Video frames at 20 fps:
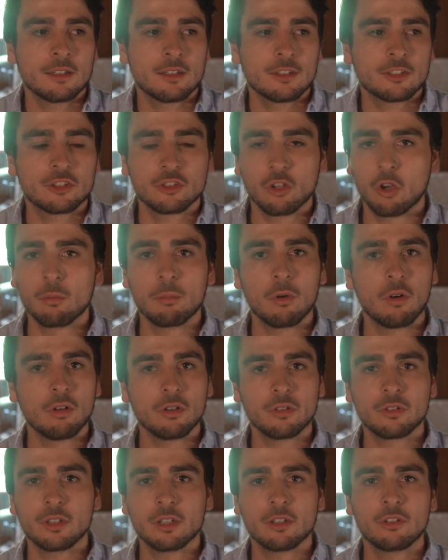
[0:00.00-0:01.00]

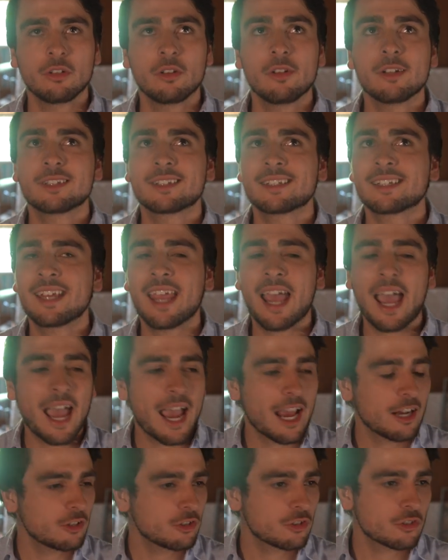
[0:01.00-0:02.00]
snowballs into this
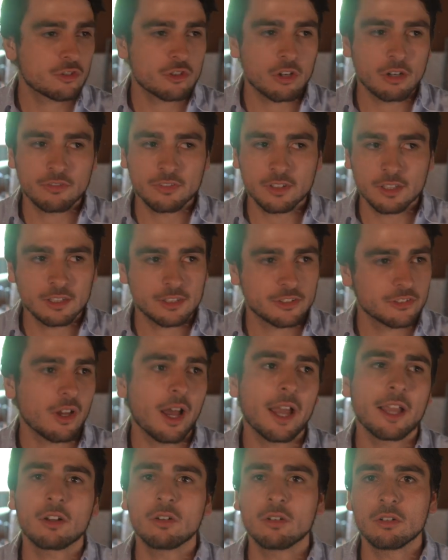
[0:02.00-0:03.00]
catastrophic
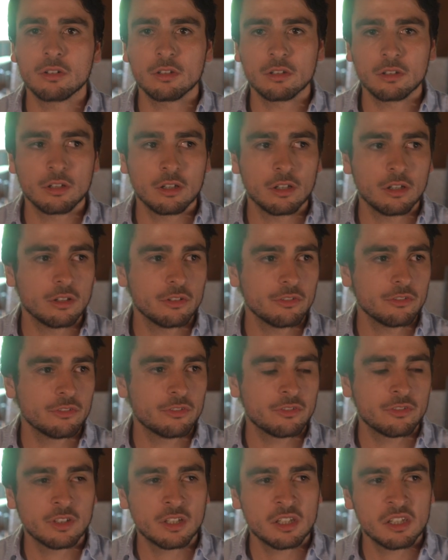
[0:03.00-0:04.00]
cycle of
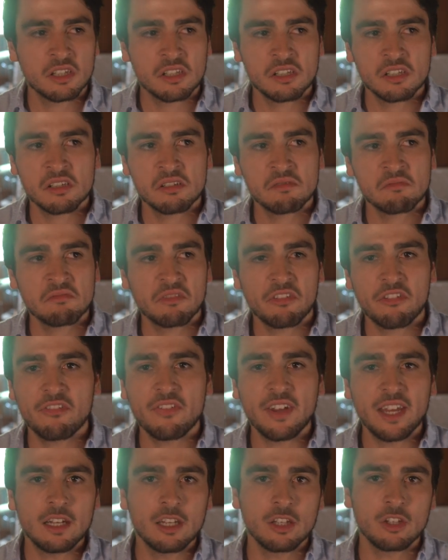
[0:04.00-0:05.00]

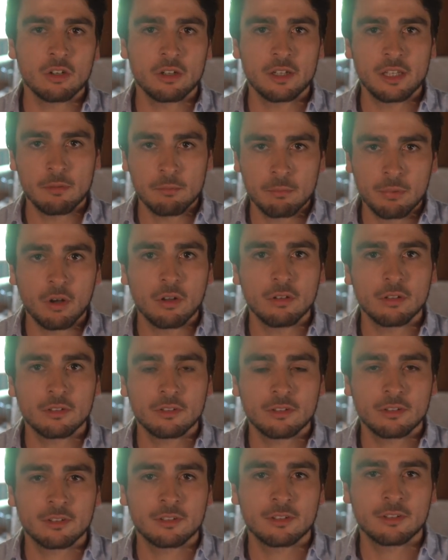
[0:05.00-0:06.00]
feeding your
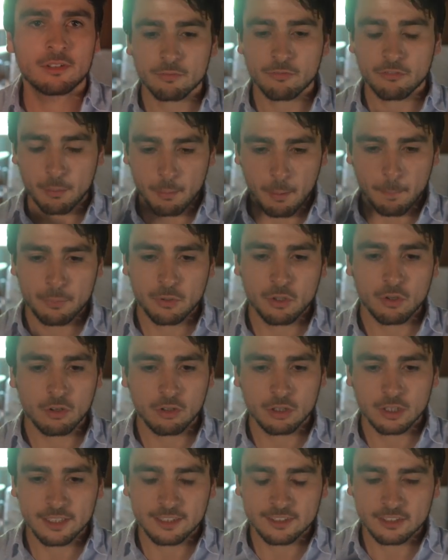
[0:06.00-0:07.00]
impulse. From a purely